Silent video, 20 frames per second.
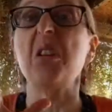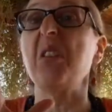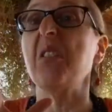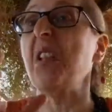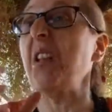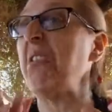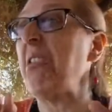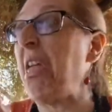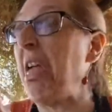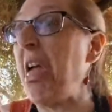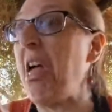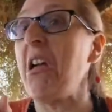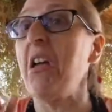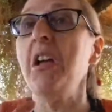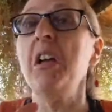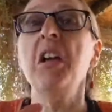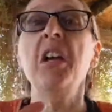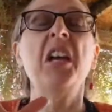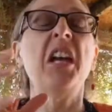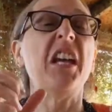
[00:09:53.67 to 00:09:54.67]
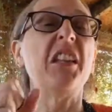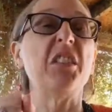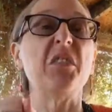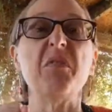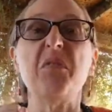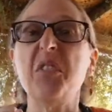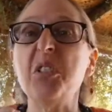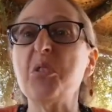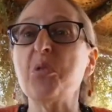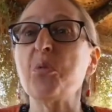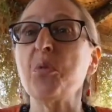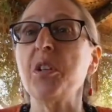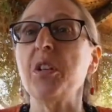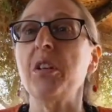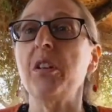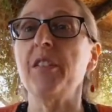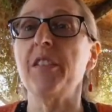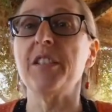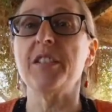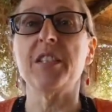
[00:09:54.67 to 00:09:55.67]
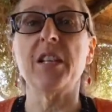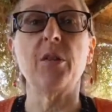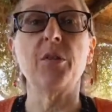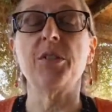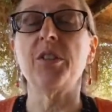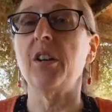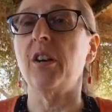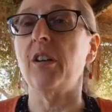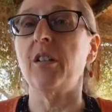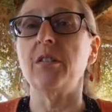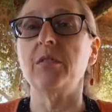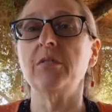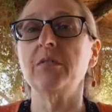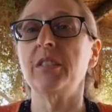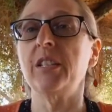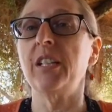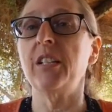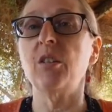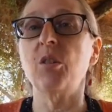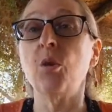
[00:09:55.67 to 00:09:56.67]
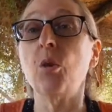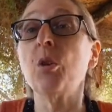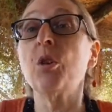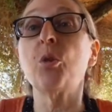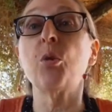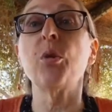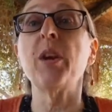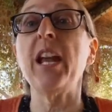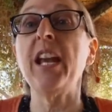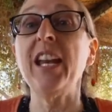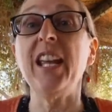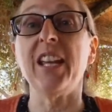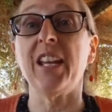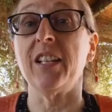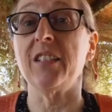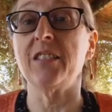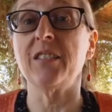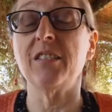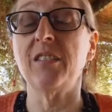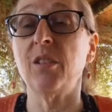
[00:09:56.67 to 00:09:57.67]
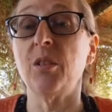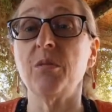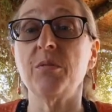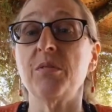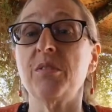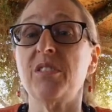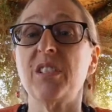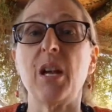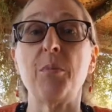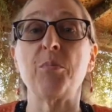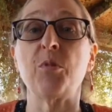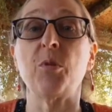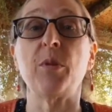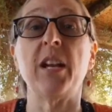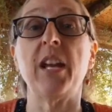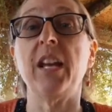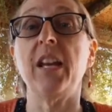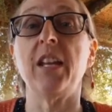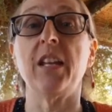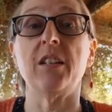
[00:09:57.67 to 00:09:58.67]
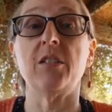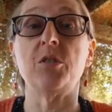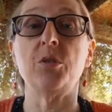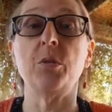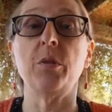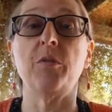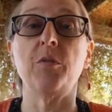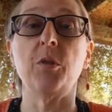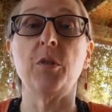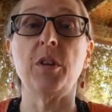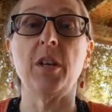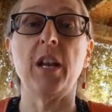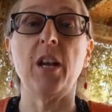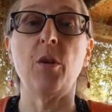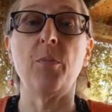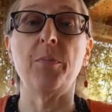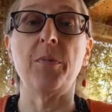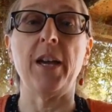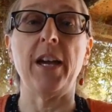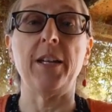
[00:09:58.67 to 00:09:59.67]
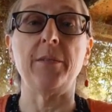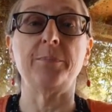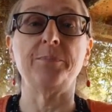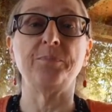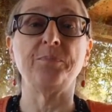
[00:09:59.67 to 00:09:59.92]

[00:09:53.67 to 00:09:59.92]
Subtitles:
all that, and the vitriol that's out there. Or creating it, stop creating it too if you can help that.